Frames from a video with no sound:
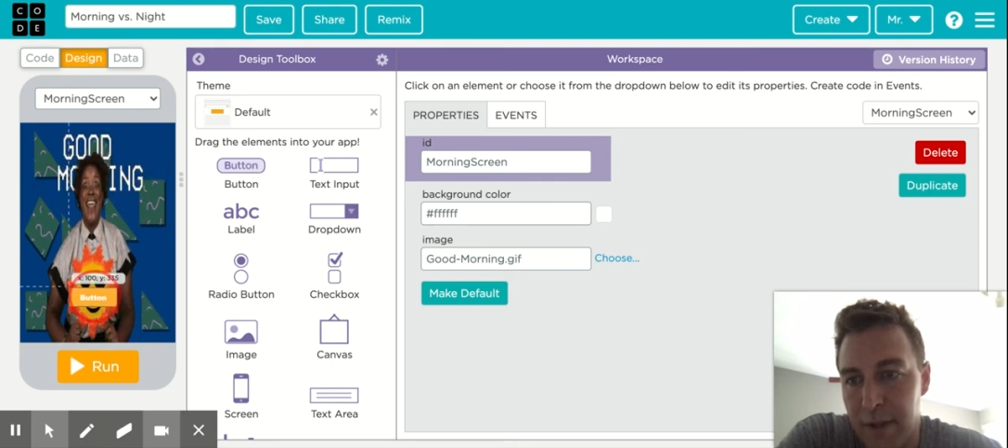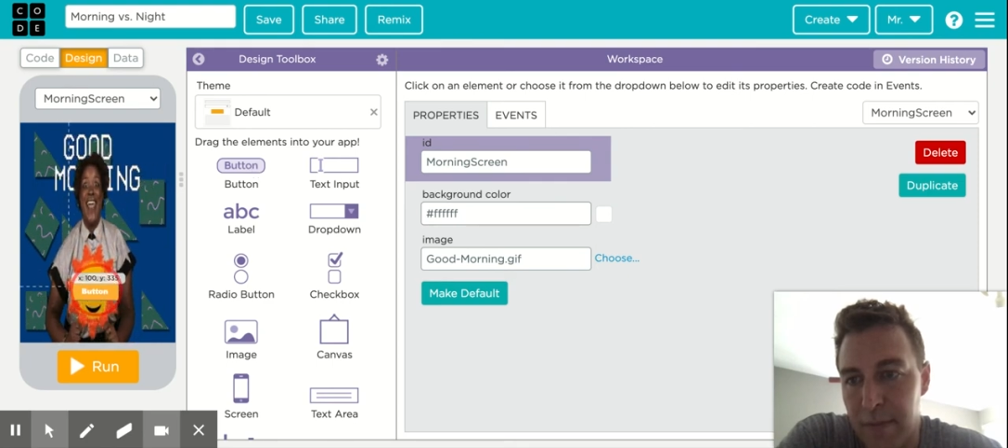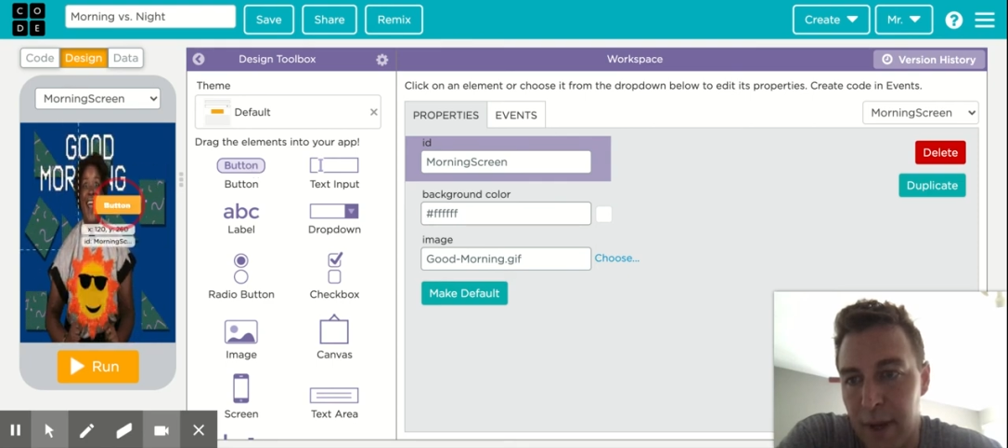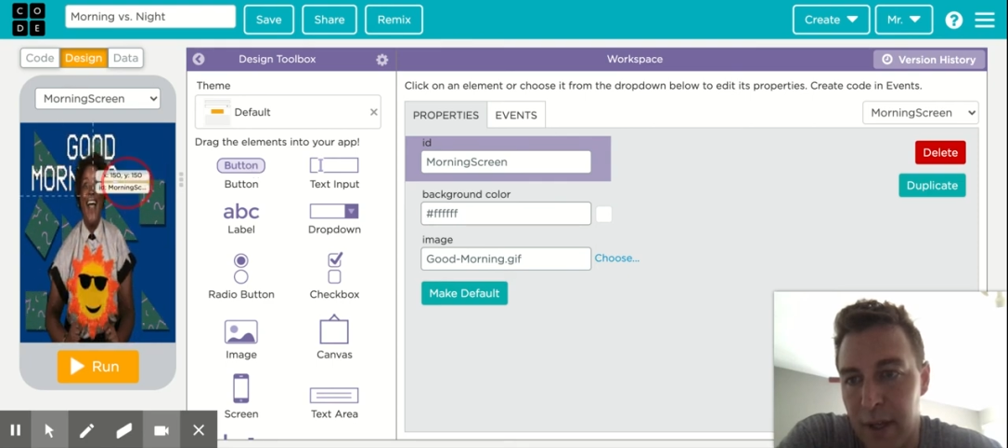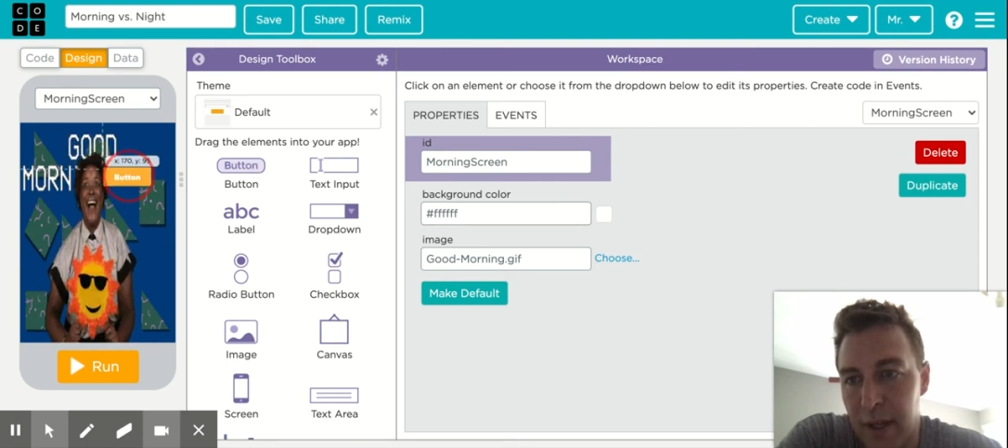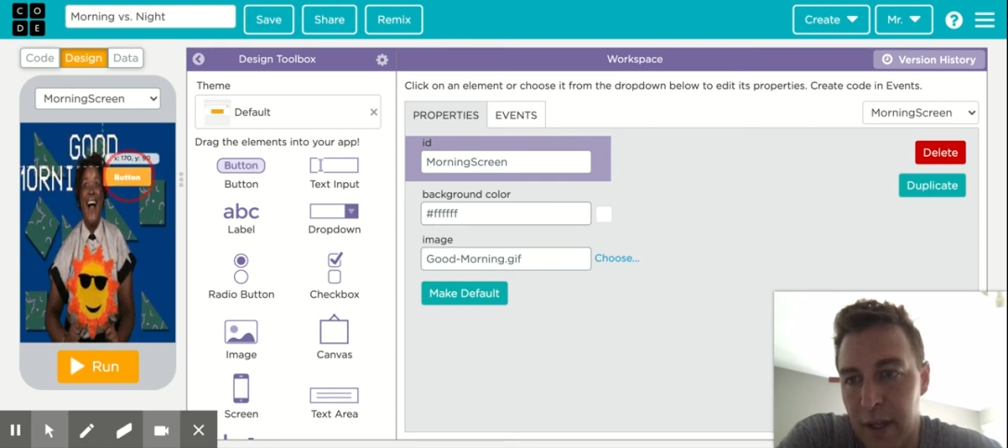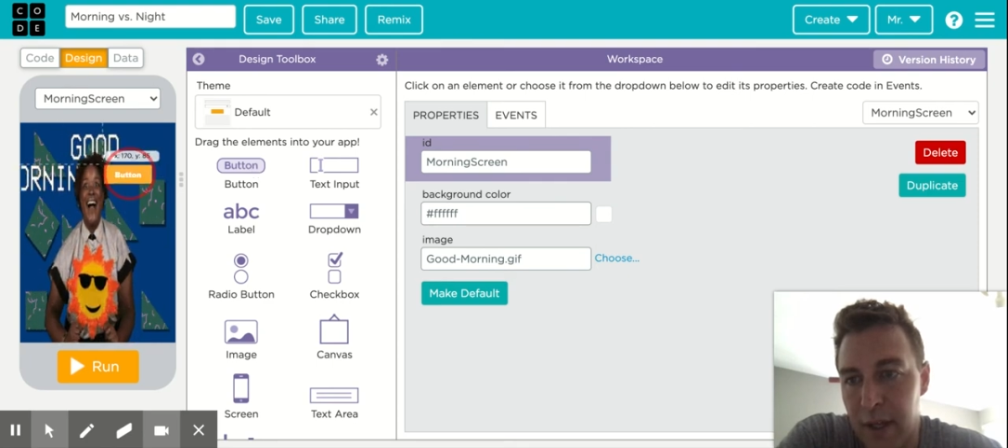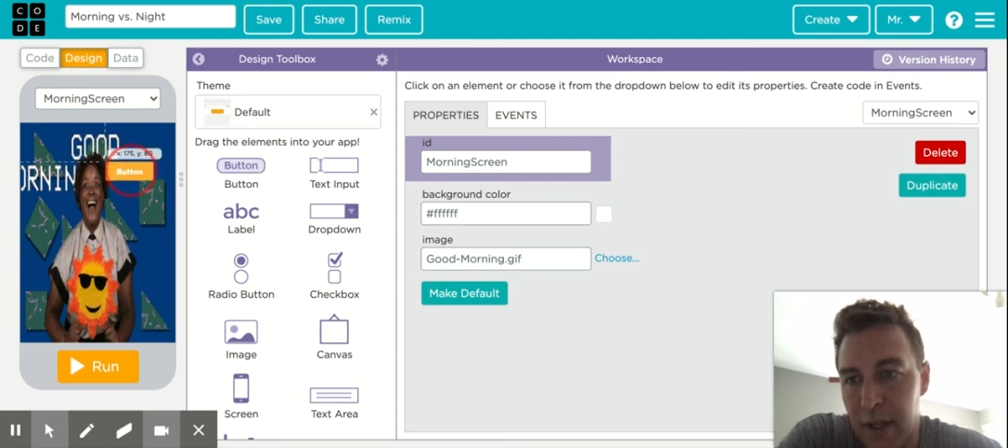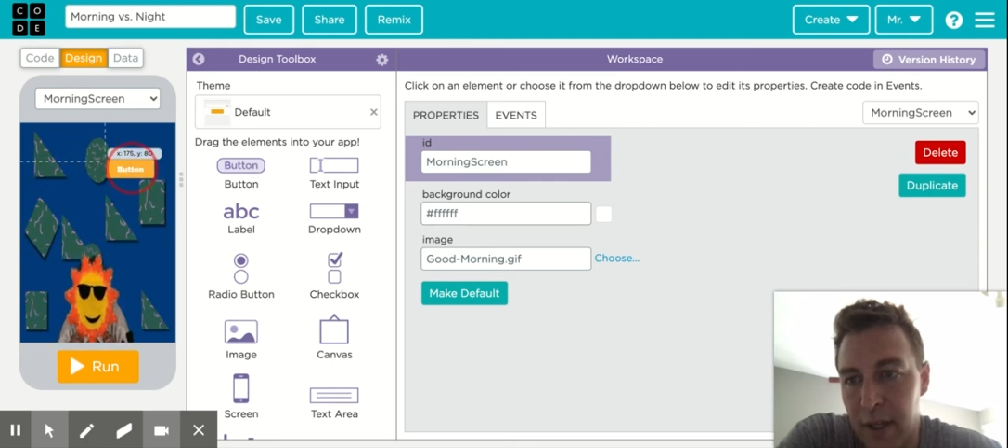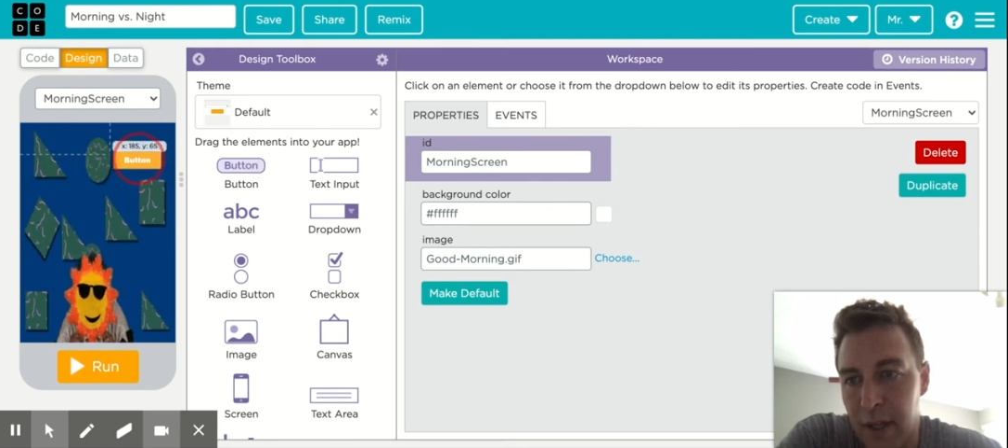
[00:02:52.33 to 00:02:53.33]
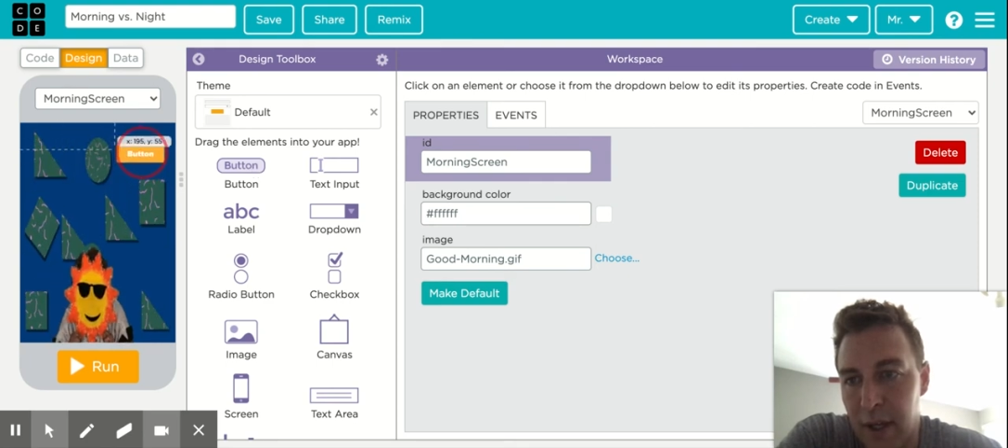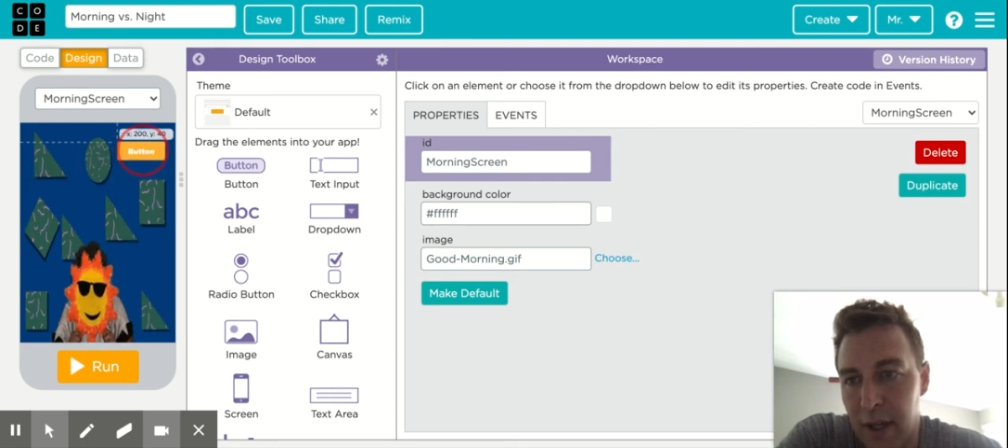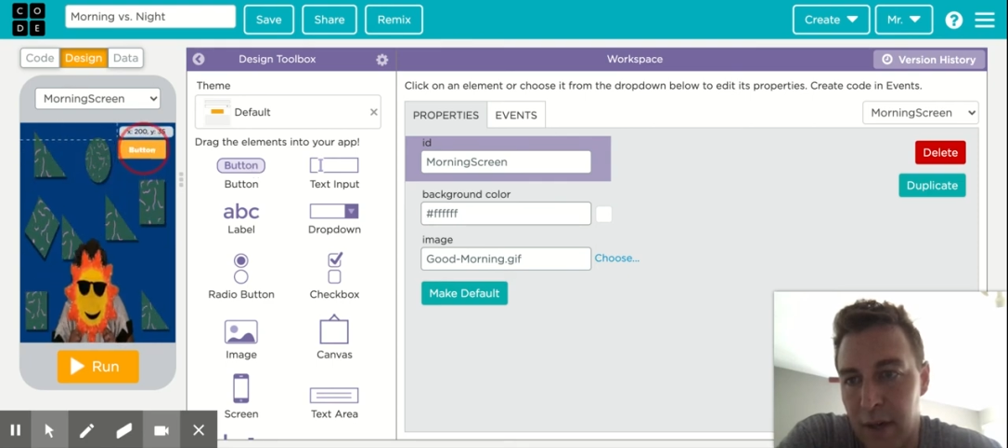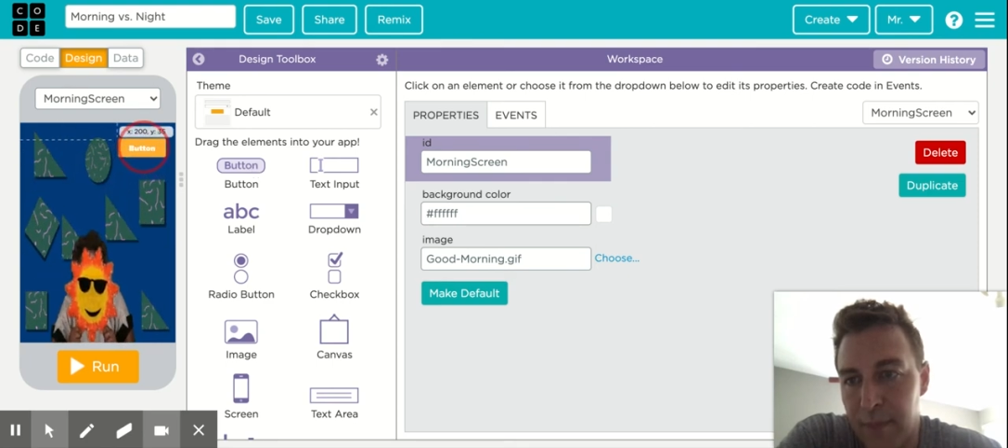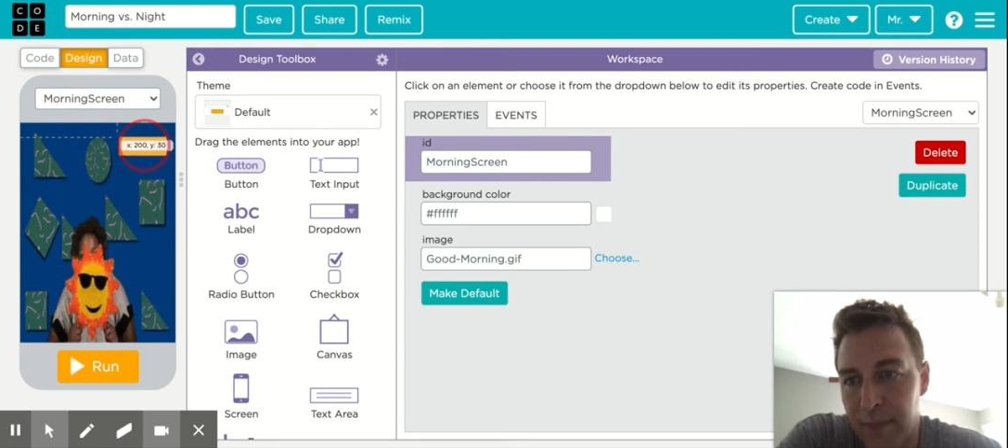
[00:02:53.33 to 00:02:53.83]
button in
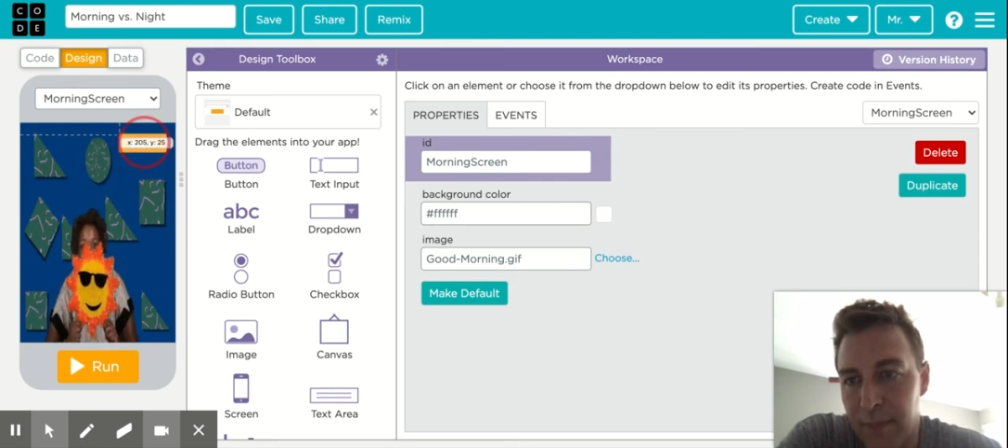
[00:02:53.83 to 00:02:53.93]
here.